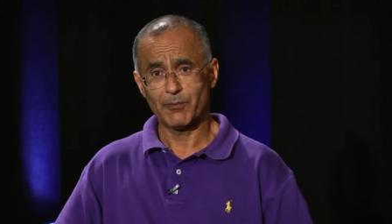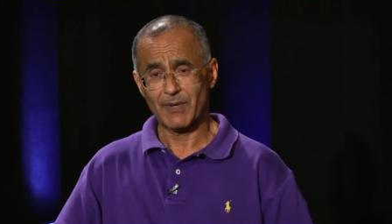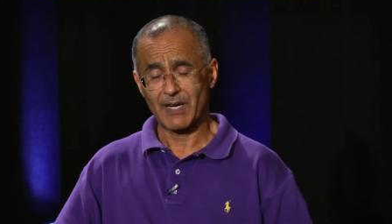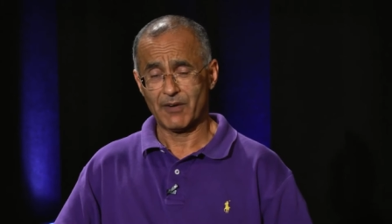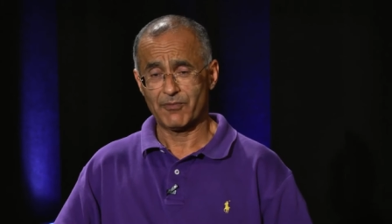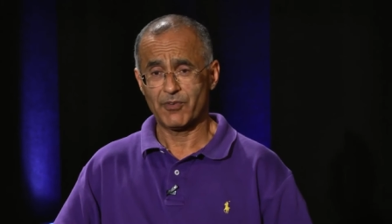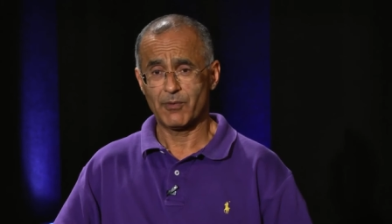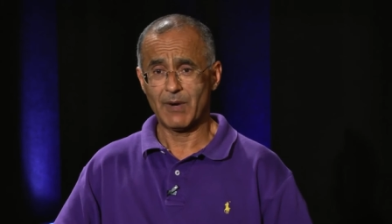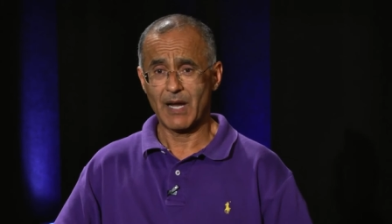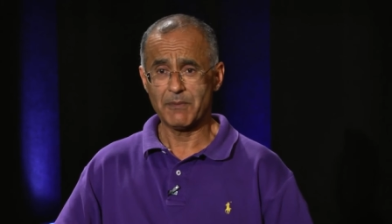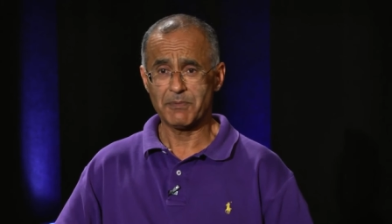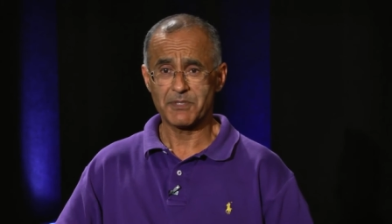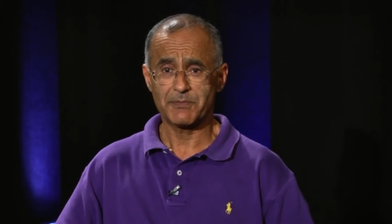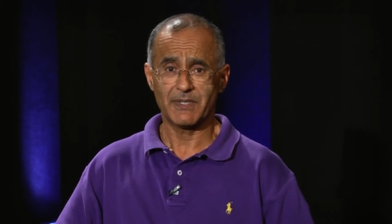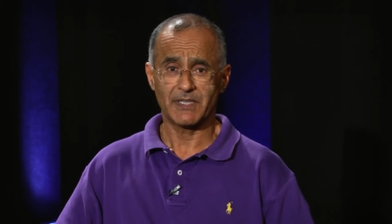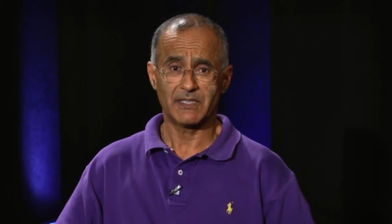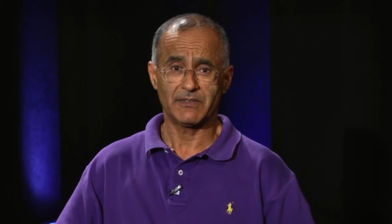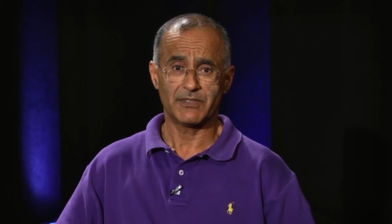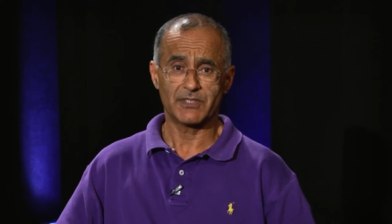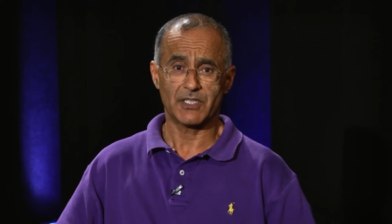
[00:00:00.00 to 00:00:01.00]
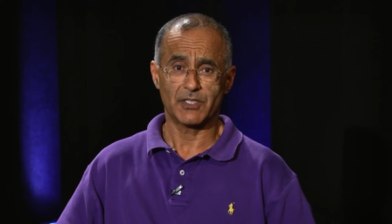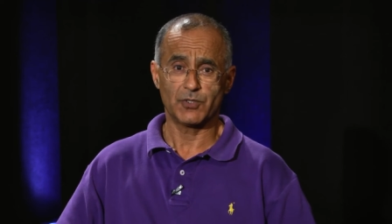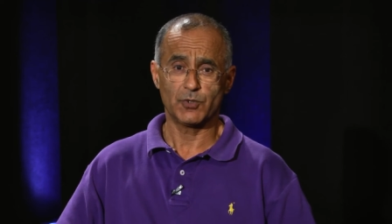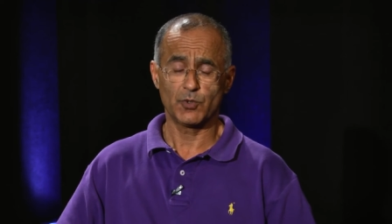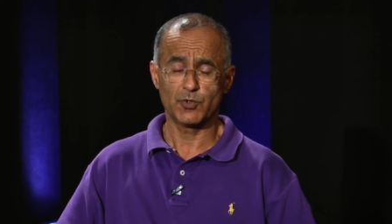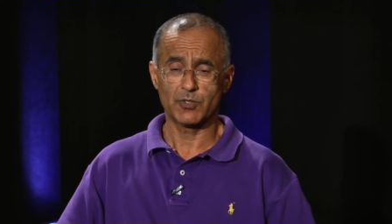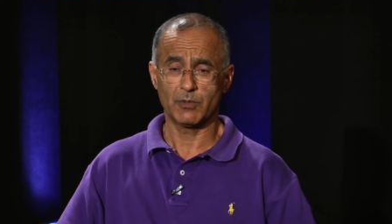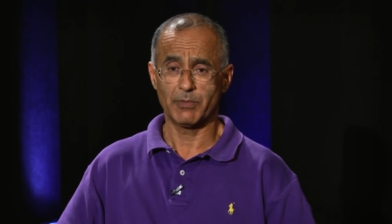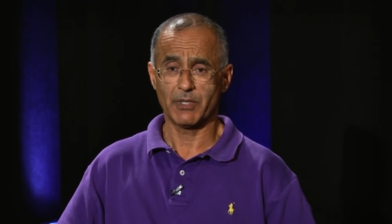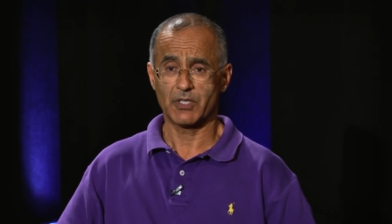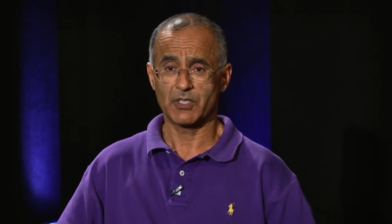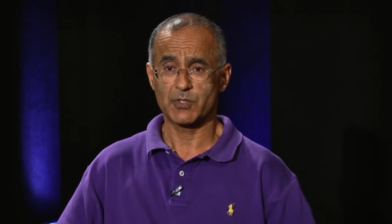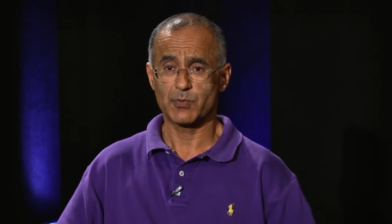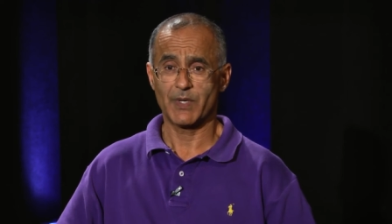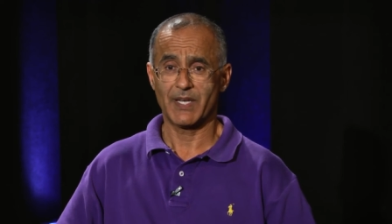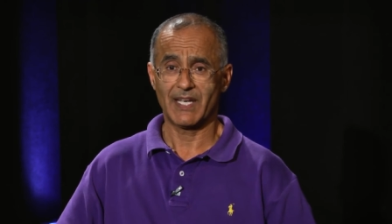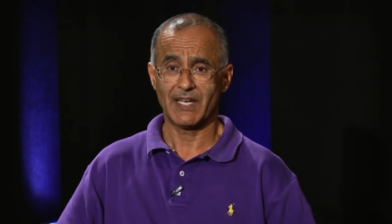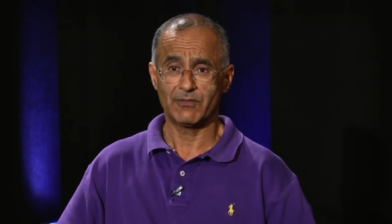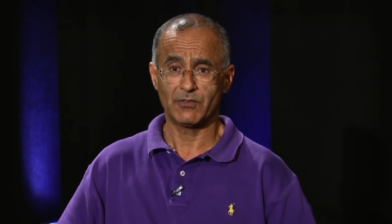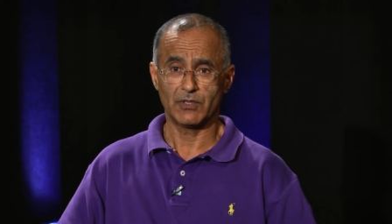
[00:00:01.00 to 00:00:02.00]
from my, from my perspective, it's unusual
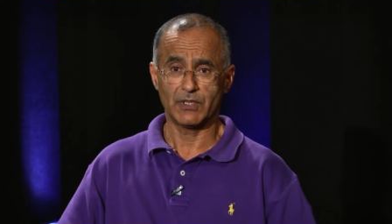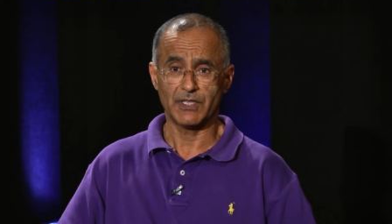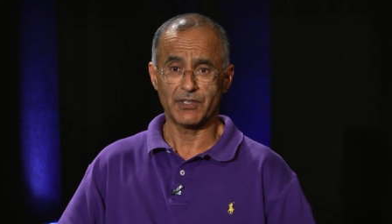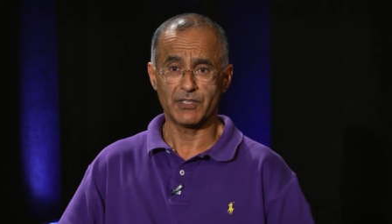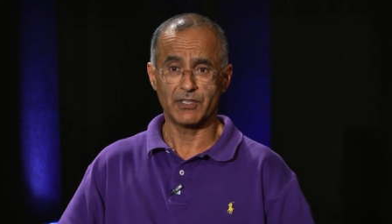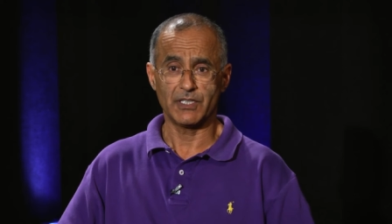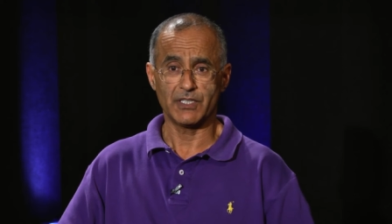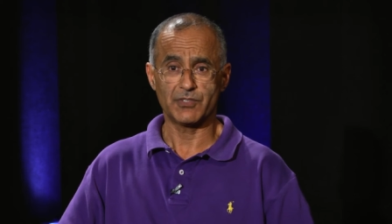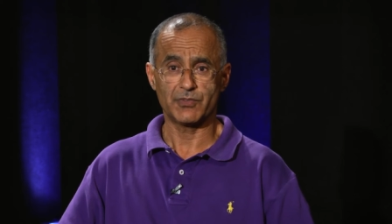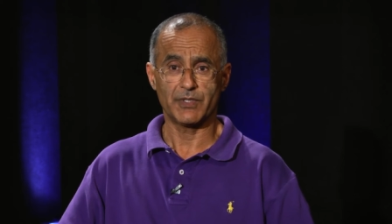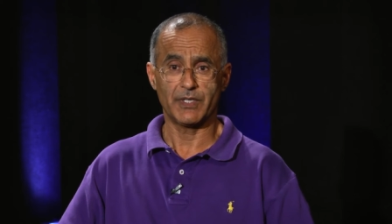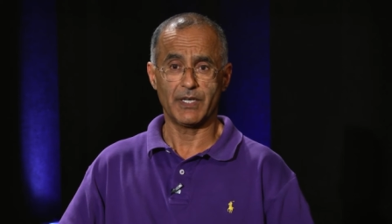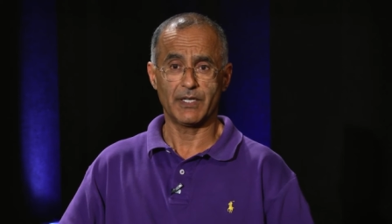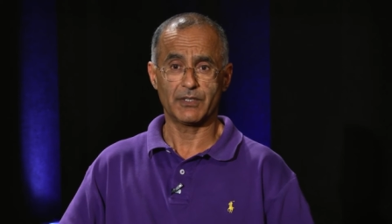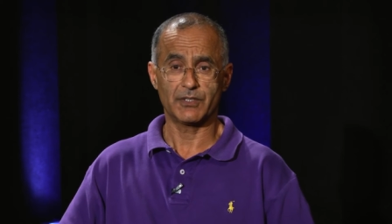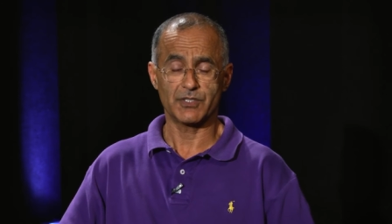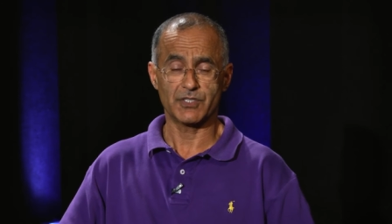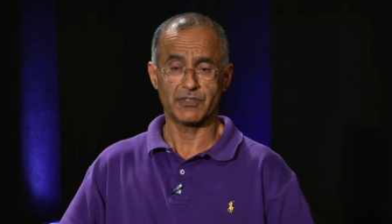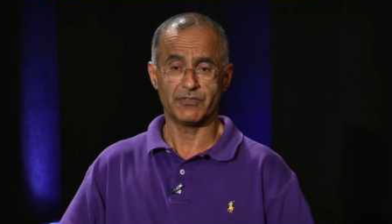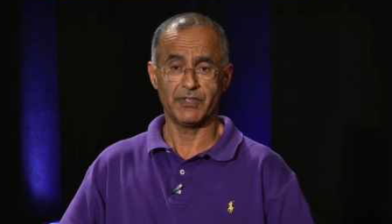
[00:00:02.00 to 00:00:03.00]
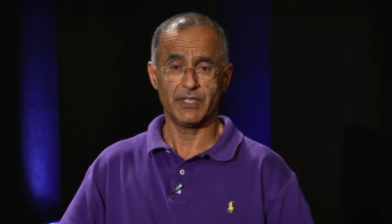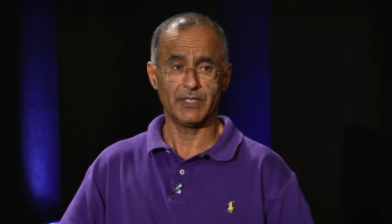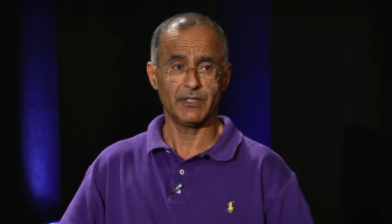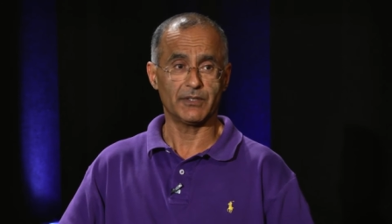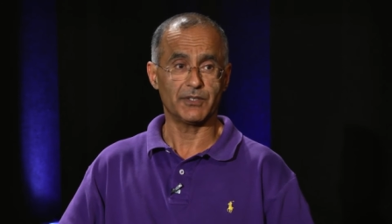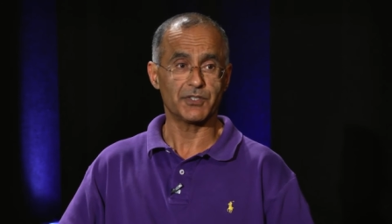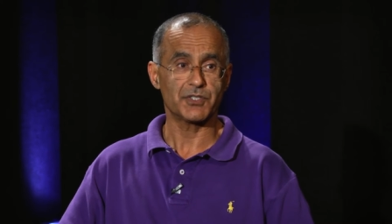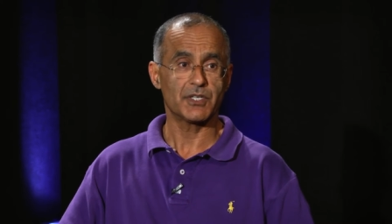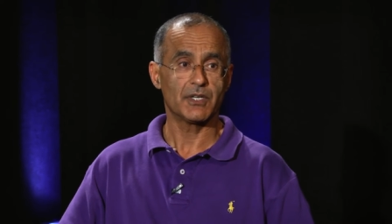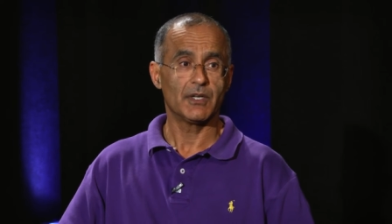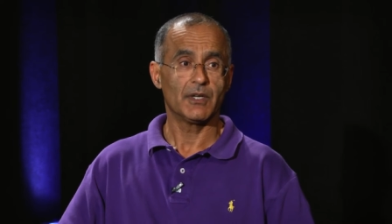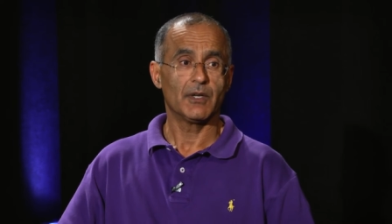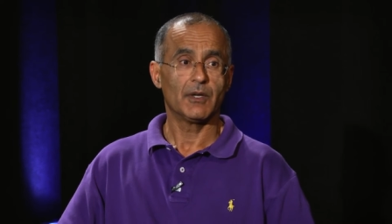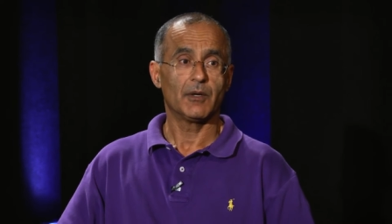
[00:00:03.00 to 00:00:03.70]
because we have only 33 acres of vineyards,